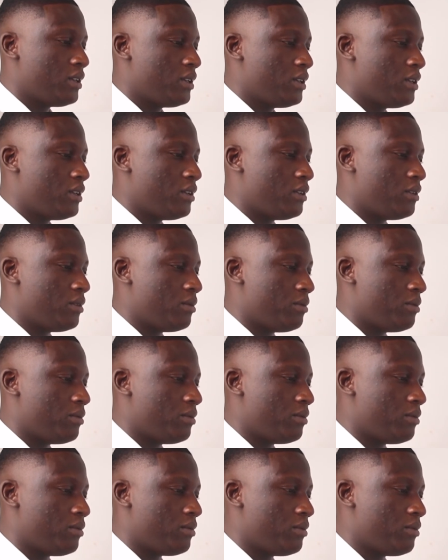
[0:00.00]

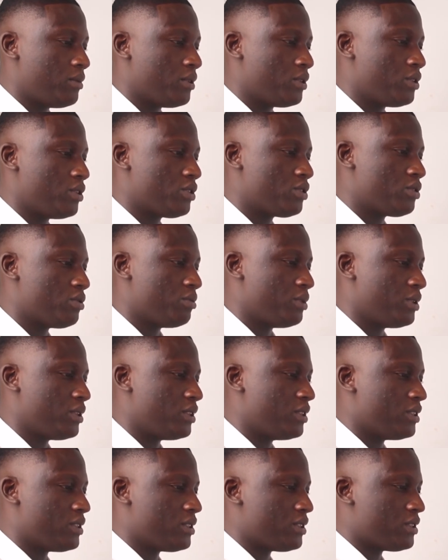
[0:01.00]
But just to make
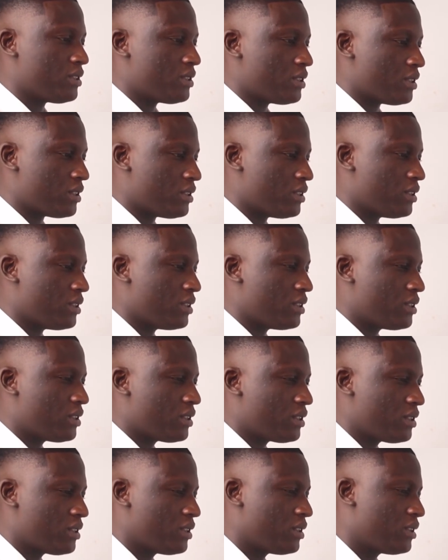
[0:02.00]
this, I think,
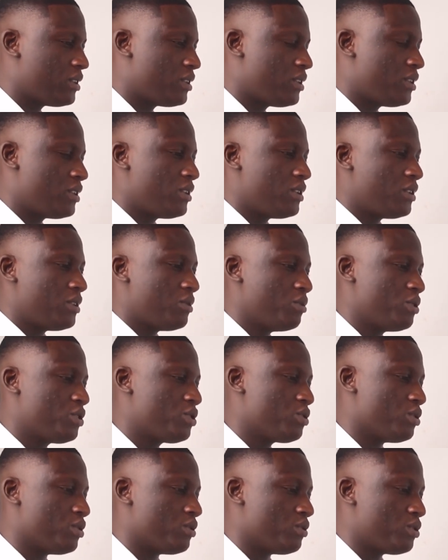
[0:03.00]
which
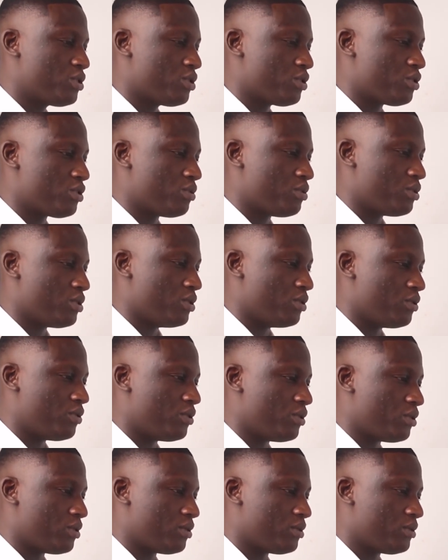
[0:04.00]
one should we go
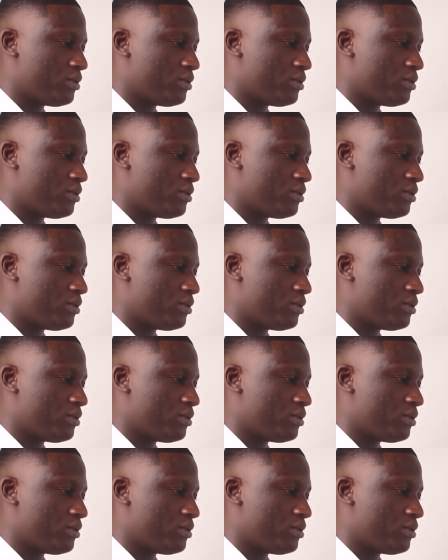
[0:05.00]
for?